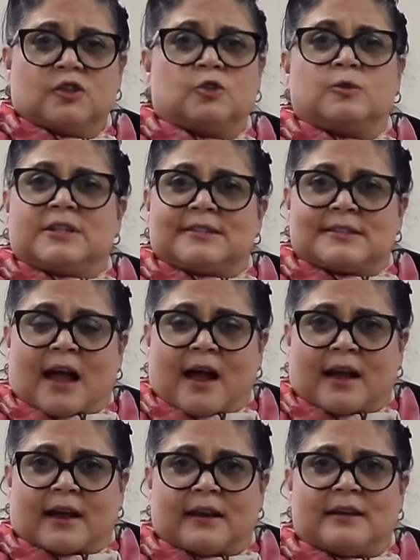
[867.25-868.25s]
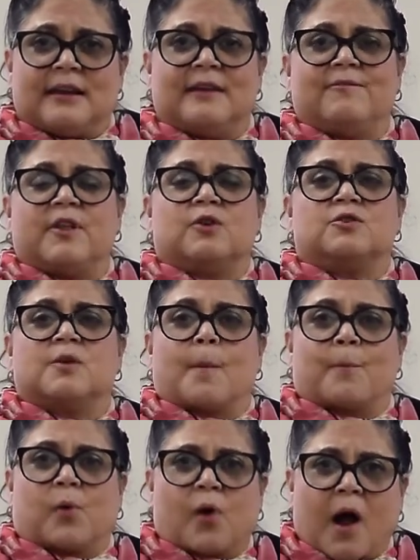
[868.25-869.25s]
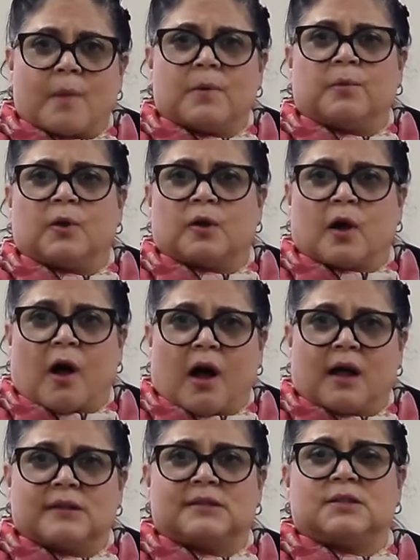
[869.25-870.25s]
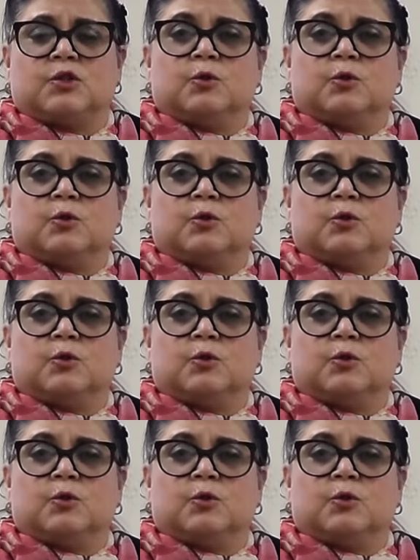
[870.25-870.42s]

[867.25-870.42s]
to decide if there's probable cause